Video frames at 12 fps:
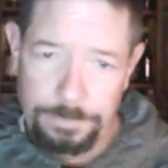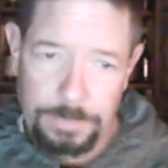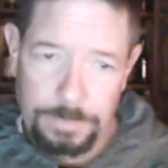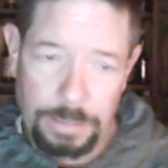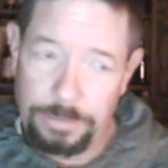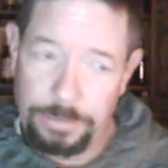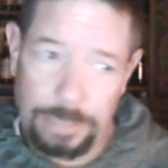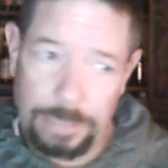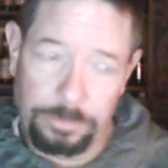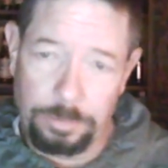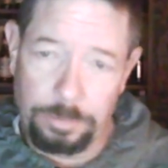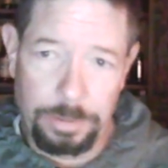It's not
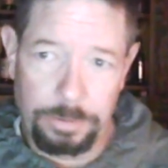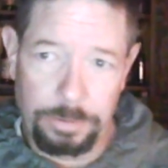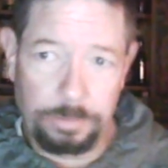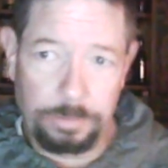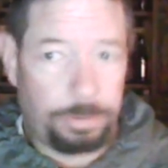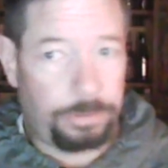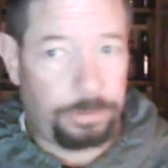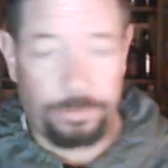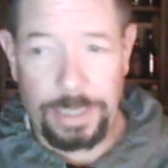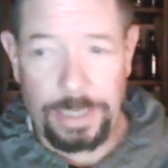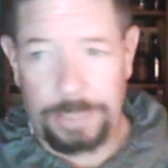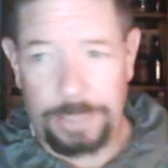this computer. This computer is
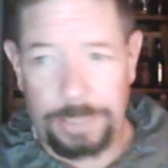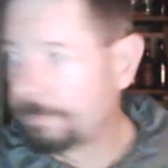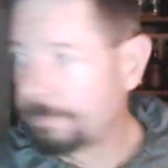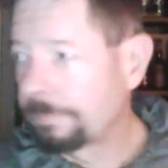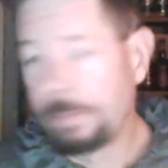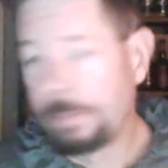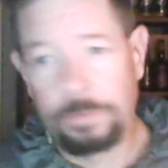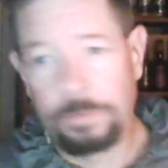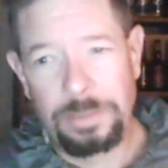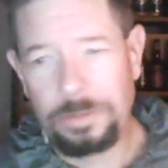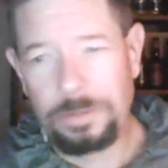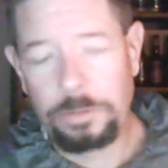fast. It's a
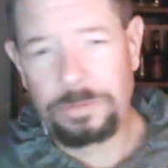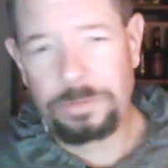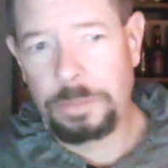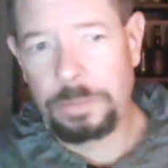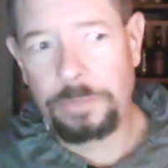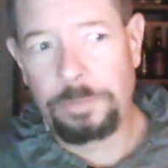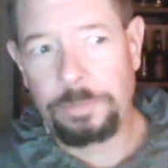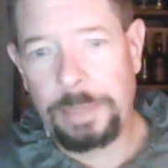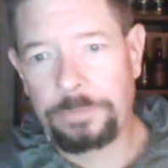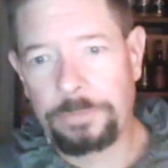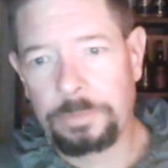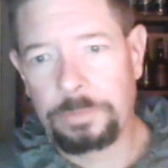it, this it's the
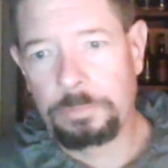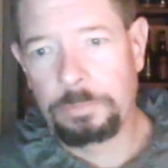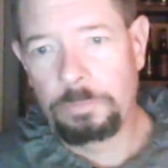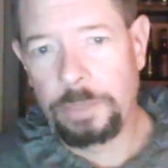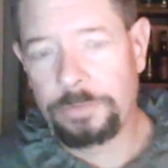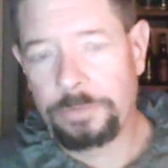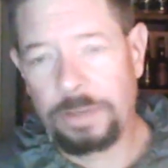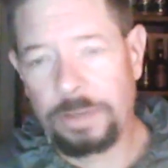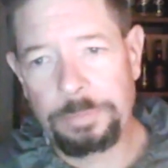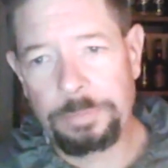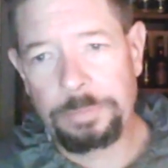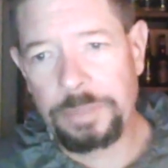best
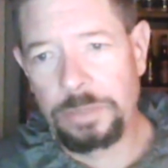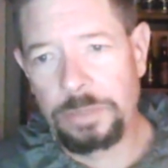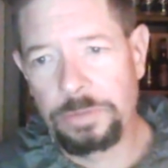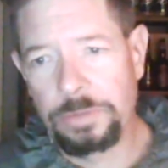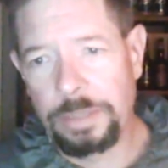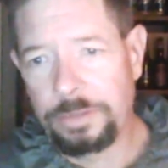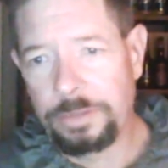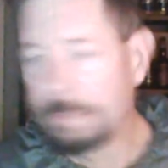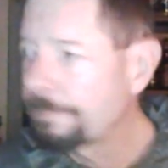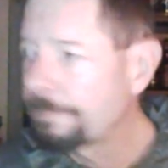desktop I've ever owned, I think.